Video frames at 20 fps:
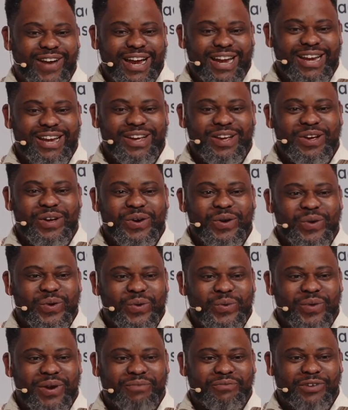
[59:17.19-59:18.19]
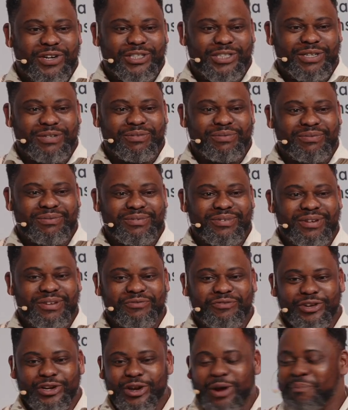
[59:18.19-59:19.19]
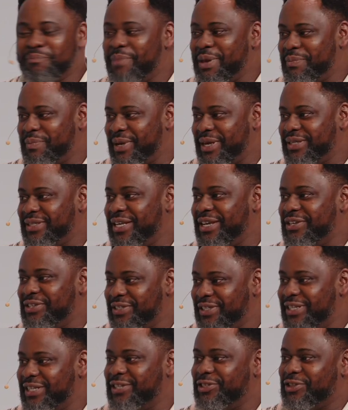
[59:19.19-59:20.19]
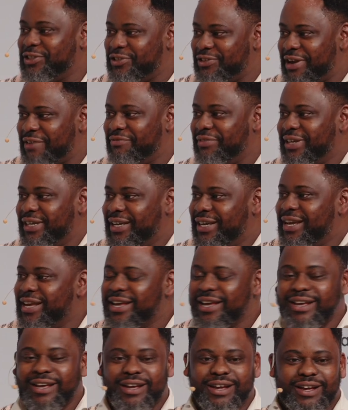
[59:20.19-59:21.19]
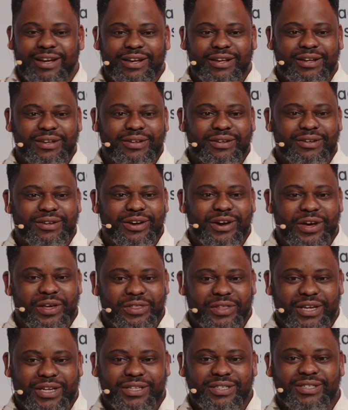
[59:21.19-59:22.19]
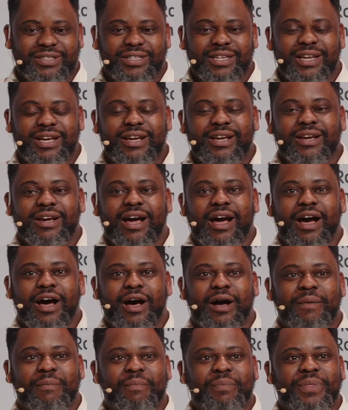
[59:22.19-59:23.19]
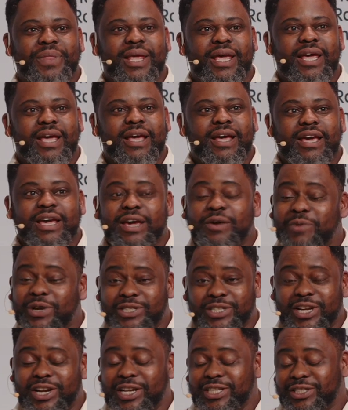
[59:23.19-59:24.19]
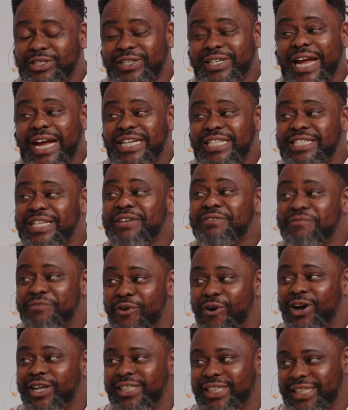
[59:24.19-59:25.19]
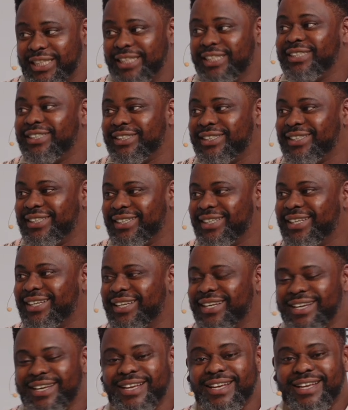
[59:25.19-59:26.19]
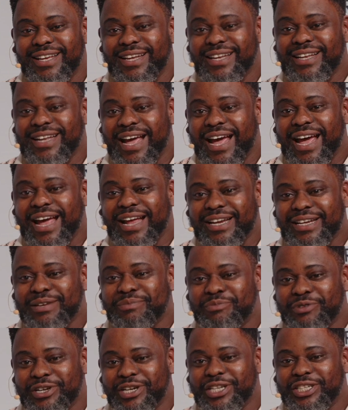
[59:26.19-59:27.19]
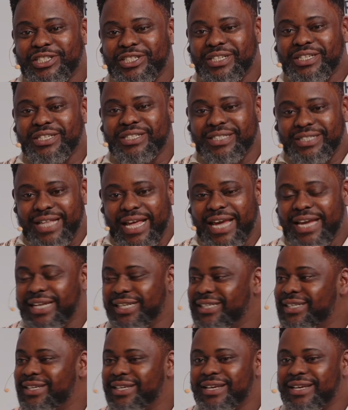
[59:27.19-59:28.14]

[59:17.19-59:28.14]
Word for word: right, who were forging freedom papers and using it to traffic uh, others. Um, it was not until 1940s that the British state